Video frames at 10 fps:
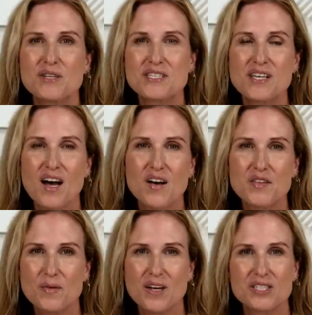are
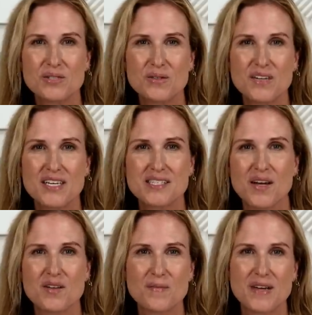soft plush toys,
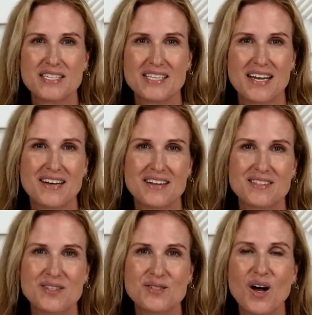others make
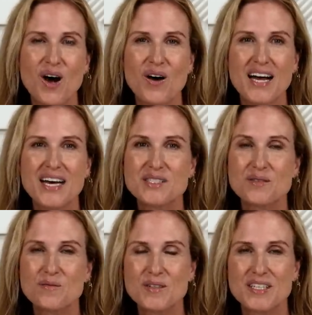sounds. There's all kinds
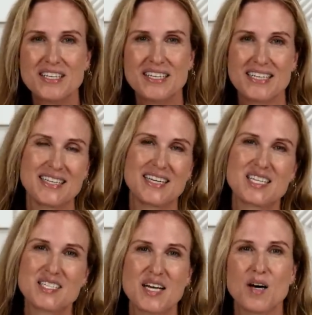of really neat
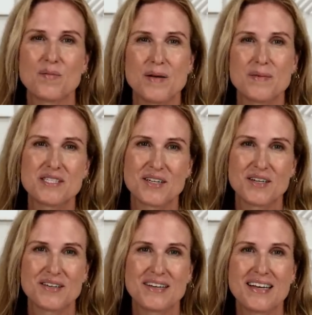things to help babies
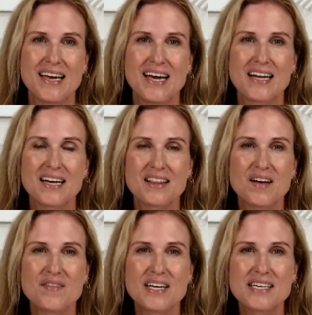learn. And I
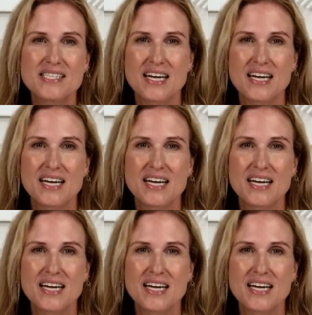love that as